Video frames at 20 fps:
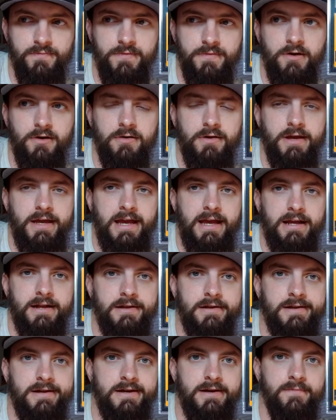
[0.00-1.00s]
No,
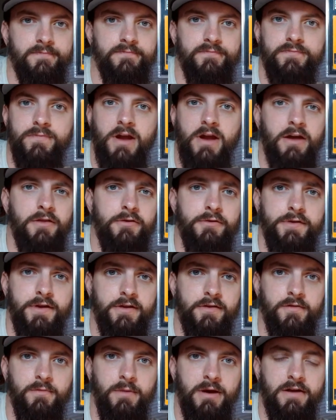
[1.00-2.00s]
and other
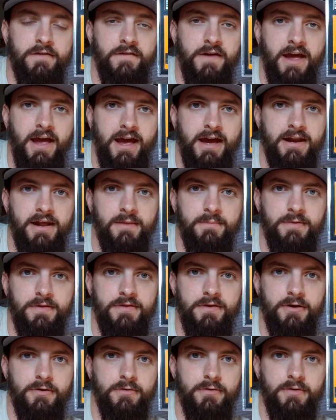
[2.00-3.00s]
dealers might have had it, but
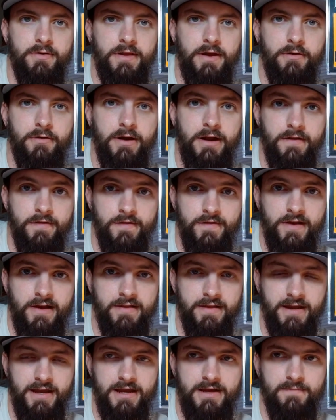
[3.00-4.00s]
they were not
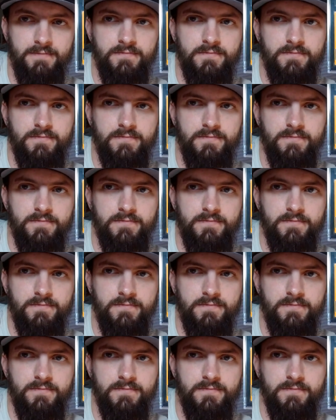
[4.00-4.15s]
selling it.